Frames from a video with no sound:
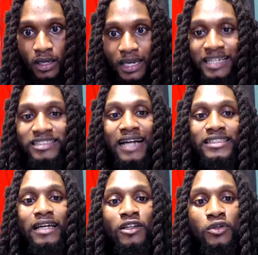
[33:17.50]
It is not
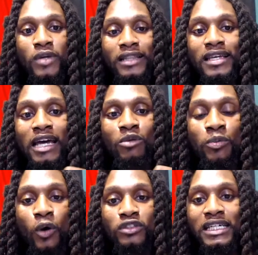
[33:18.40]
telling you that the animal
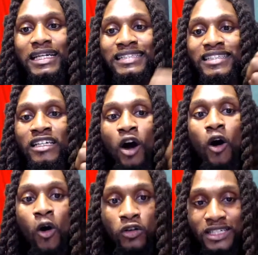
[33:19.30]
protein is the
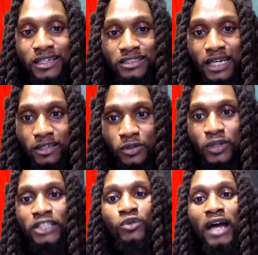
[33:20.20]
cause. It is telling you
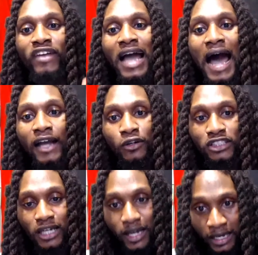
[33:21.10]
that you have a higher
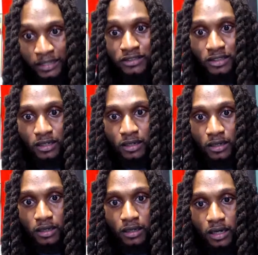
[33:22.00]
chance
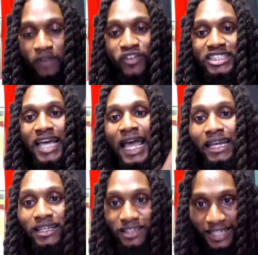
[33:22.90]
of
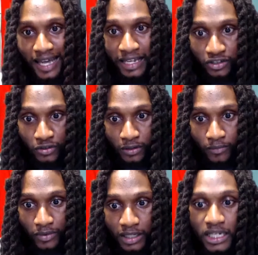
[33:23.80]
attaining the cancer
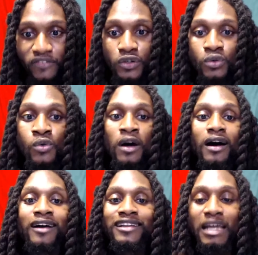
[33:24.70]
than if you
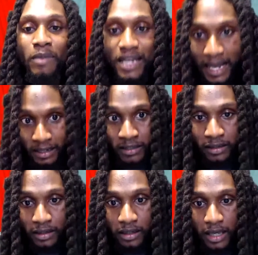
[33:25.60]
eliminated
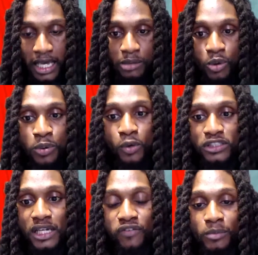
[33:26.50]
animal
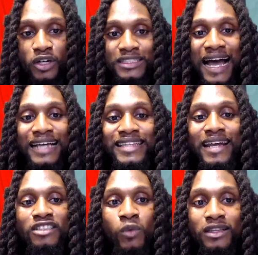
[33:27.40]
protein from your diet. That
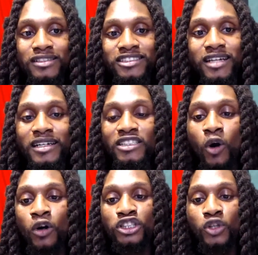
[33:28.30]
is what the studies
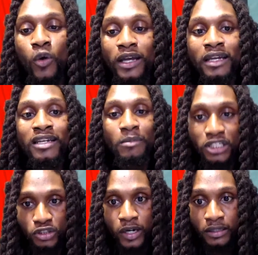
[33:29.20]
are showing and
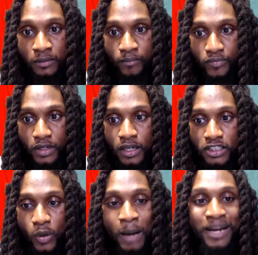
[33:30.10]
demonstrating.
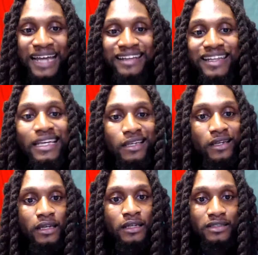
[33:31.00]
So I'm not linking
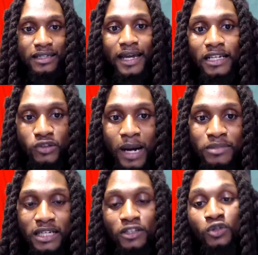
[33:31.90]
it to cancer. I'm
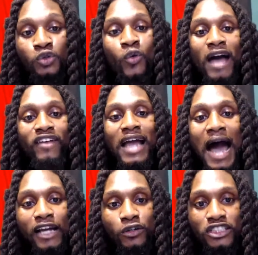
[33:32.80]
telling you, you have a
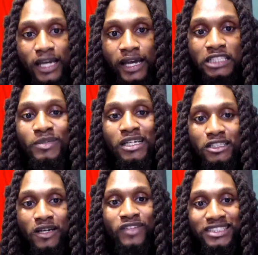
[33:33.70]
higher chance because
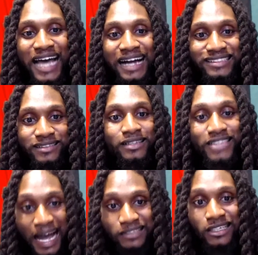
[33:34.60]
of the
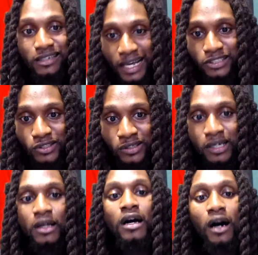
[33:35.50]
toxic nature
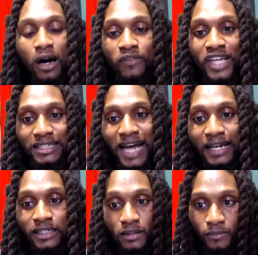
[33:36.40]
of that
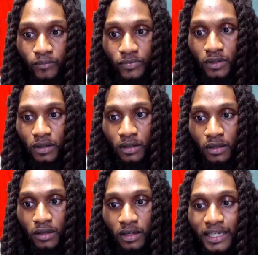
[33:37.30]
diet.
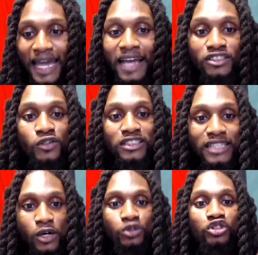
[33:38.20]
Cancer
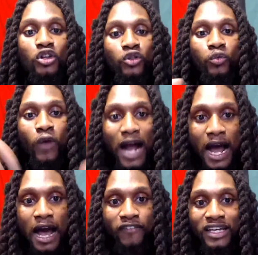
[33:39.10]
cells
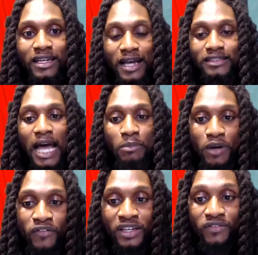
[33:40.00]
thrive in that type
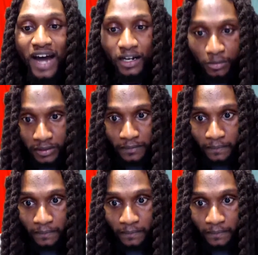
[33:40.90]
of environment.